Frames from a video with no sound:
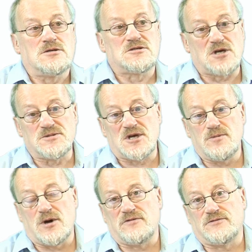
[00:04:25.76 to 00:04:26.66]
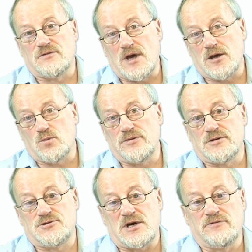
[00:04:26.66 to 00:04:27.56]
Sometime after that, we had the
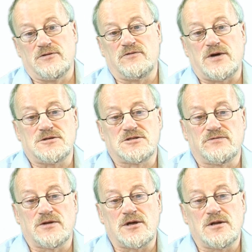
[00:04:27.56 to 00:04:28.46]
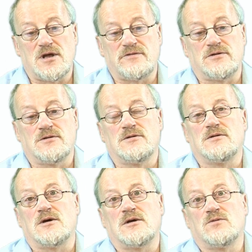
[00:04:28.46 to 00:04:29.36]
dreadful events of 9-11,
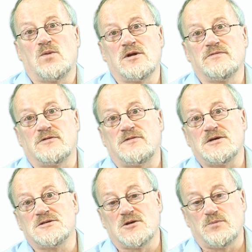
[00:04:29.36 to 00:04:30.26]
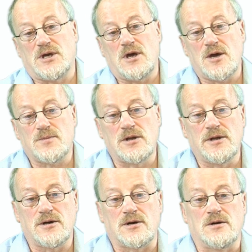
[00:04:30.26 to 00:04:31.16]
and one of the things that became
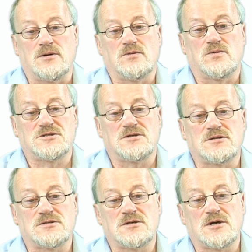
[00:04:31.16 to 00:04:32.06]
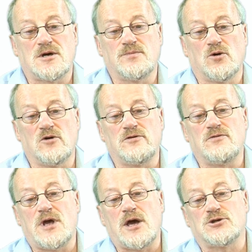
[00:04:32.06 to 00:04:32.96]
clear was that um,
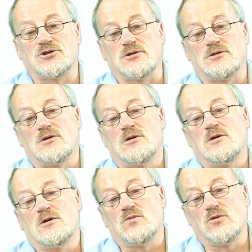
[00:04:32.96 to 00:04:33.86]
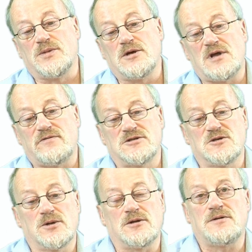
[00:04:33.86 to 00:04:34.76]
overreaction would be
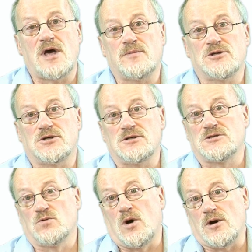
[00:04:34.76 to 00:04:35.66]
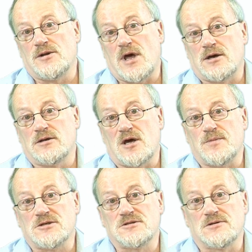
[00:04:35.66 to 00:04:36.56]
inevitable and damaging, so what can
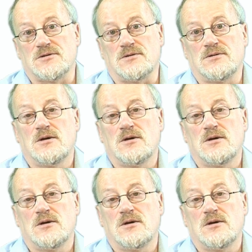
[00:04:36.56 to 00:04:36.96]
academics do?